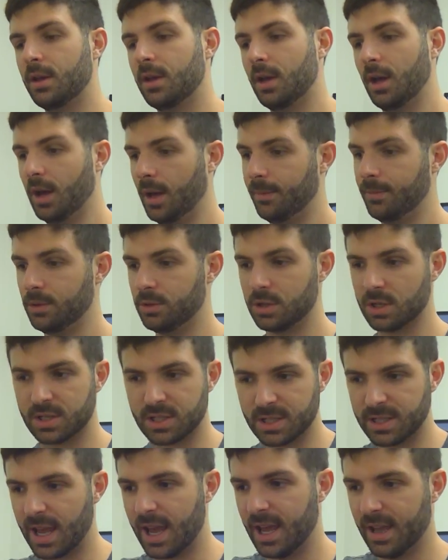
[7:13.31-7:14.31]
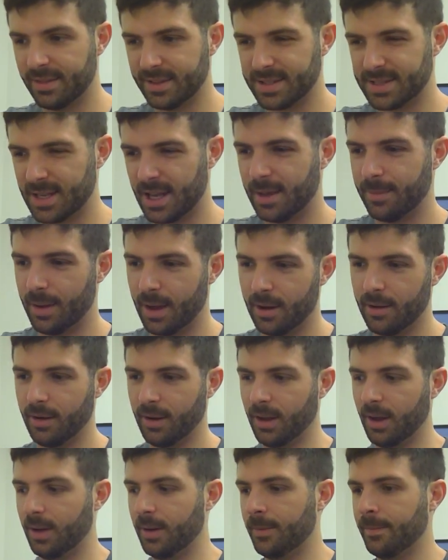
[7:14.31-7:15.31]
You just stay in the same
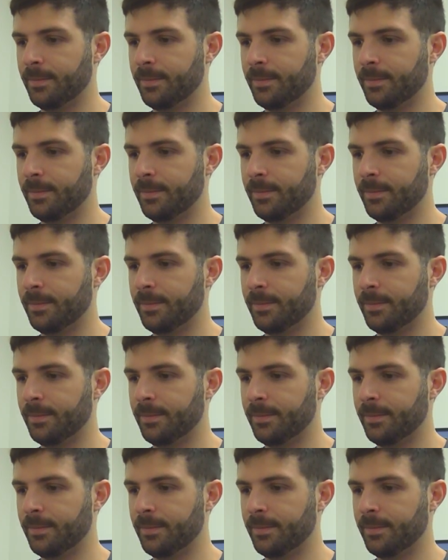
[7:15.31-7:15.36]
area.